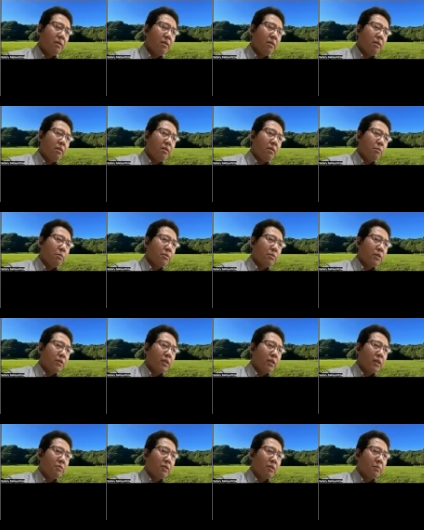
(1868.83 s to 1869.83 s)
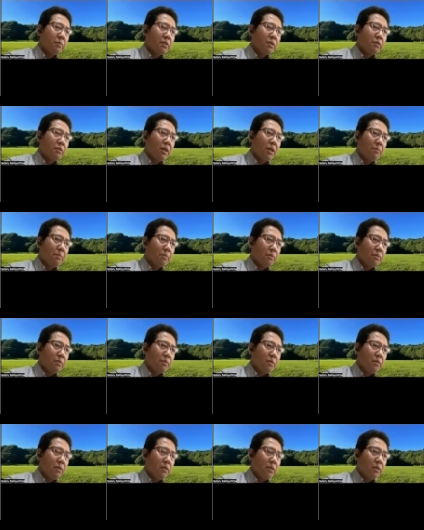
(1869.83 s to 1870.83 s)
of the SOP6 map
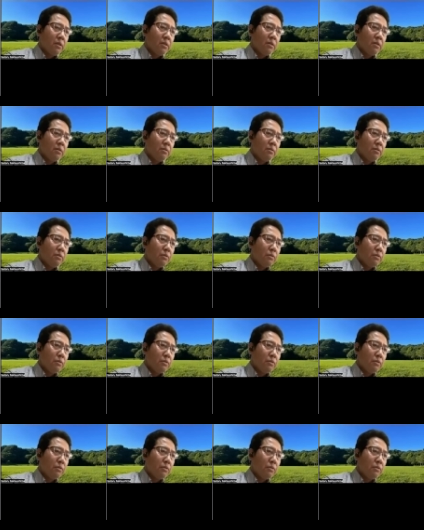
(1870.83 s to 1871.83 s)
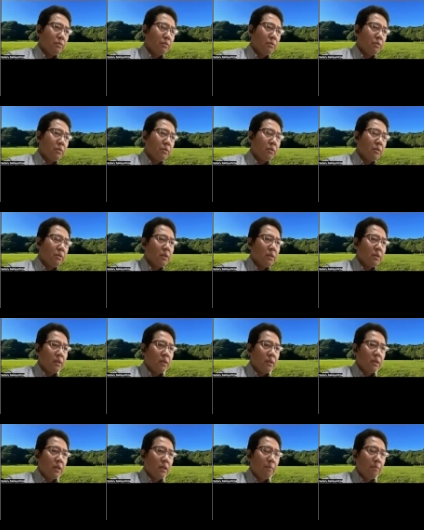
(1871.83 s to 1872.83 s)
to
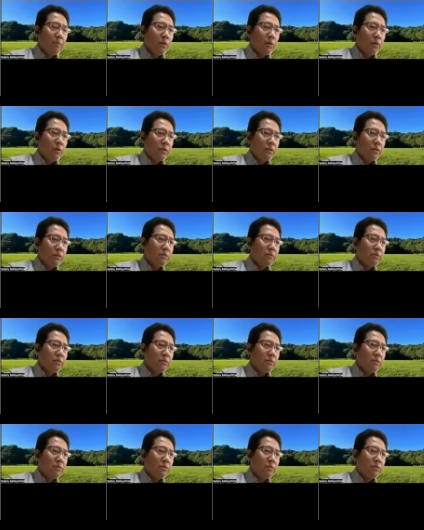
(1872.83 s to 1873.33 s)
avoid